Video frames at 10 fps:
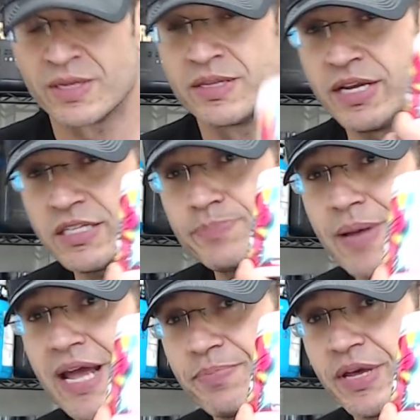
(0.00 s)
This
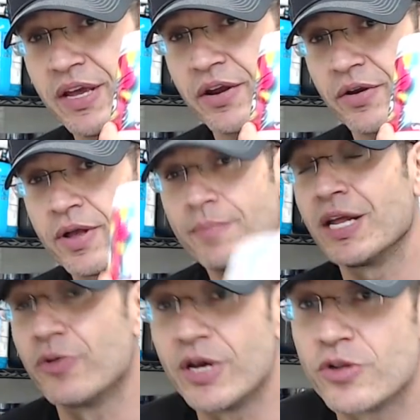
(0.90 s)
baby here, by
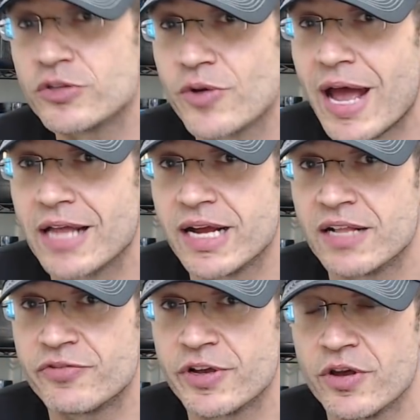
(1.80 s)
the way, it also had
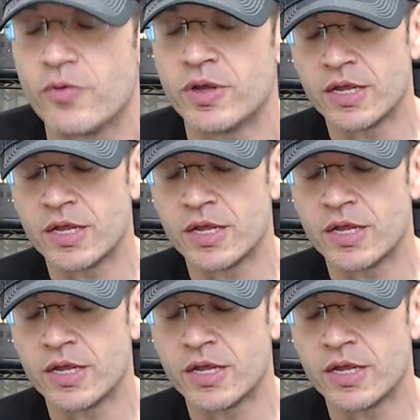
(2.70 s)
Alpha Yo.